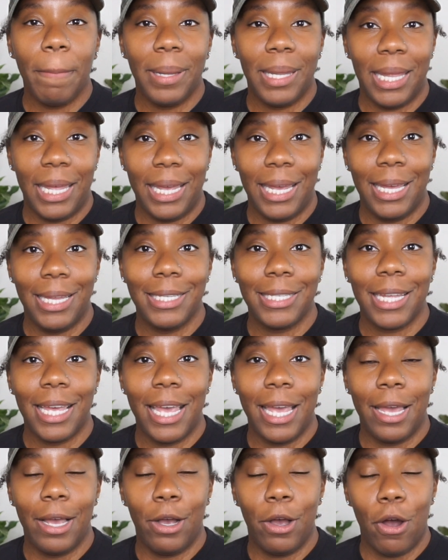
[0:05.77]
plant
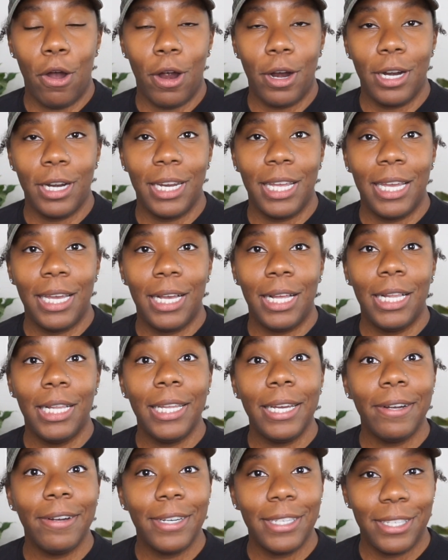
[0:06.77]
and gardening
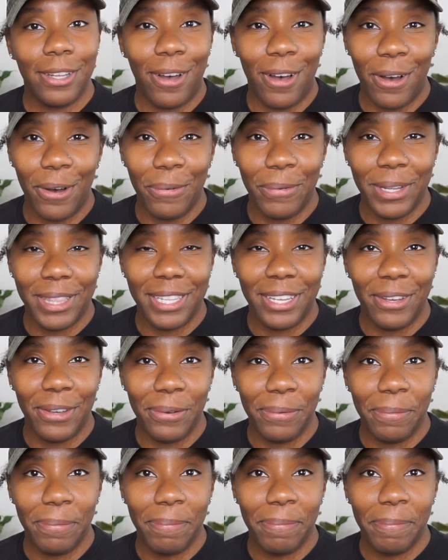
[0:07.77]
clearance haul with
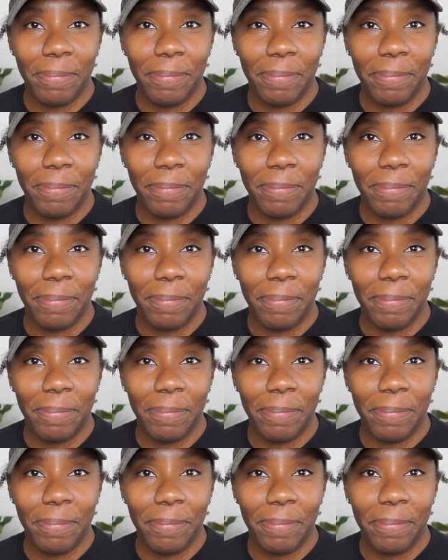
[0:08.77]
you.